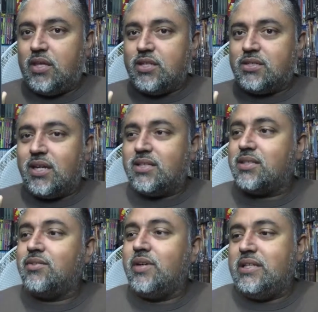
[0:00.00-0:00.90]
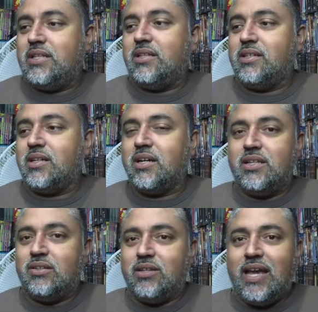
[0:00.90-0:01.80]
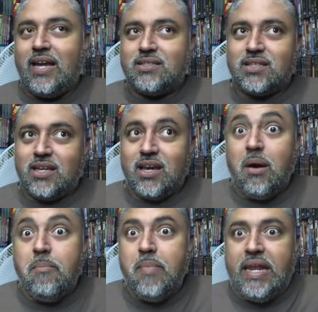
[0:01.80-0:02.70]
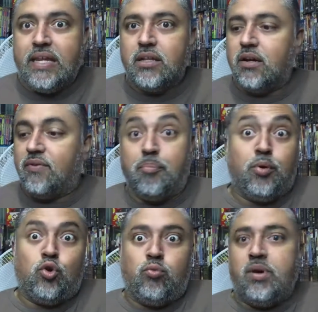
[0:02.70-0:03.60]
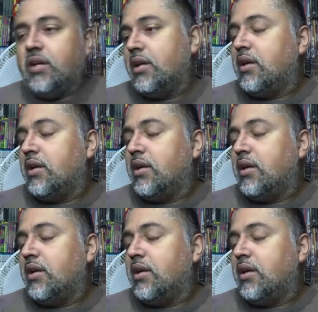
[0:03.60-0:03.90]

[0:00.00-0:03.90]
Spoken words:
just say it's unrated and uncut and only adds like a minute of a boob.